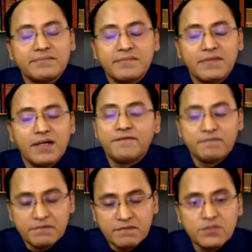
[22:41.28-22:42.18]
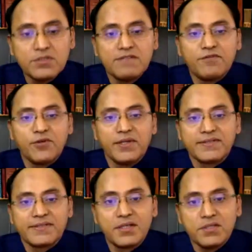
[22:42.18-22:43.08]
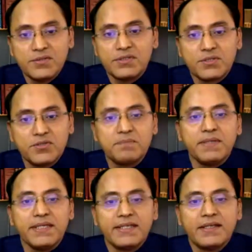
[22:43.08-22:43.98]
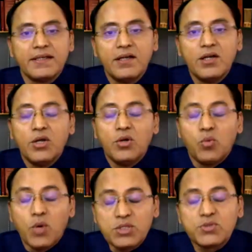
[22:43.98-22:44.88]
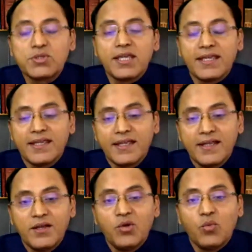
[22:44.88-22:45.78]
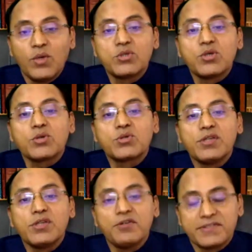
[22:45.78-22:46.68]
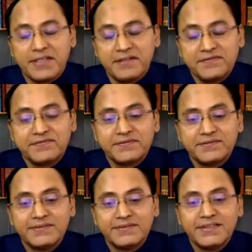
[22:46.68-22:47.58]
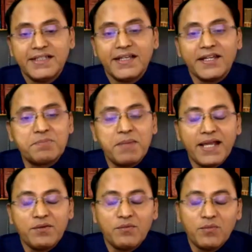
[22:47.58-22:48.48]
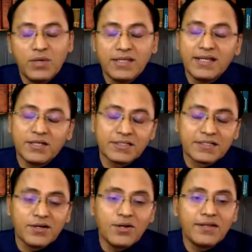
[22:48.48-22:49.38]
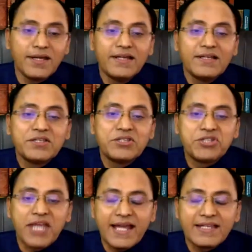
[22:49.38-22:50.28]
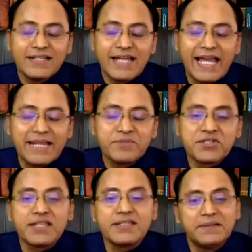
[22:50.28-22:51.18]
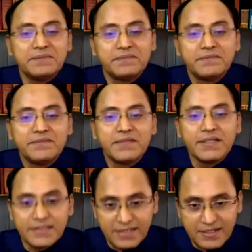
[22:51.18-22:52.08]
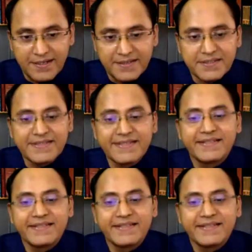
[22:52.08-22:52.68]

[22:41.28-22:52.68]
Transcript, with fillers: of good influence on you, it could be, what to say when you talk to yourself. It's by one author called Shad Helmstetter. He's a psychologist.